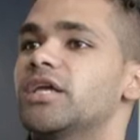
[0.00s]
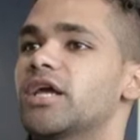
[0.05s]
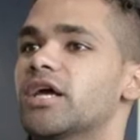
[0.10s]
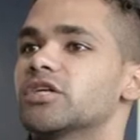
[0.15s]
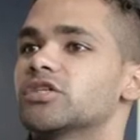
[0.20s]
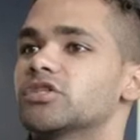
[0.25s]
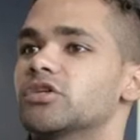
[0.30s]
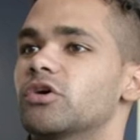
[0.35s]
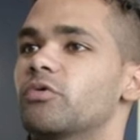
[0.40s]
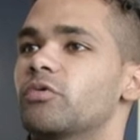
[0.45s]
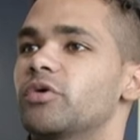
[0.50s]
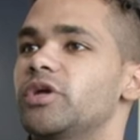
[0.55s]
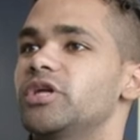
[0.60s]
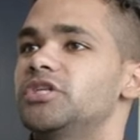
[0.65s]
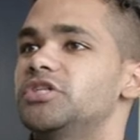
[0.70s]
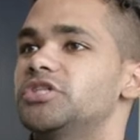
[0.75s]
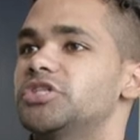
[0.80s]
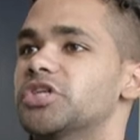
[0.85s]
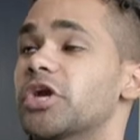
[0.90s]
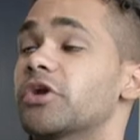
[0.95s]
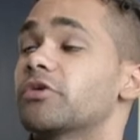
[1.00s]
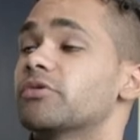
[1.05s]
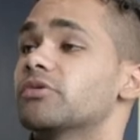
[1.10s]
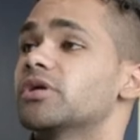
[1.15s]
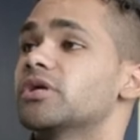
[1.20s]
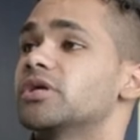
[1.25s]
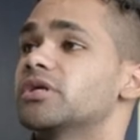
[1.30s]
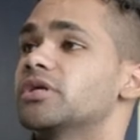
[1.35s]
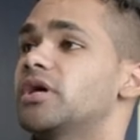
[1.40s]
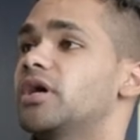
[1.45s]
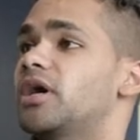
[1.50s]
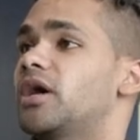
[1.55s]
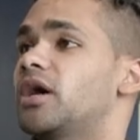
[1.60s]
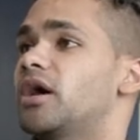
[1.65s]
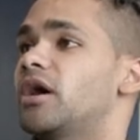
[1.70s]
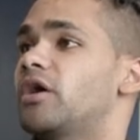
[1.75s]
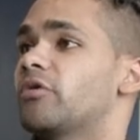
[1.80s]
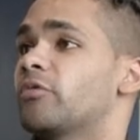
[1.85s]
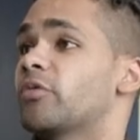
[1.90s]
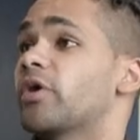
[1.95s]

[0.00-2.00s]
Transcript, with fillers: Yeah, so we generally uh,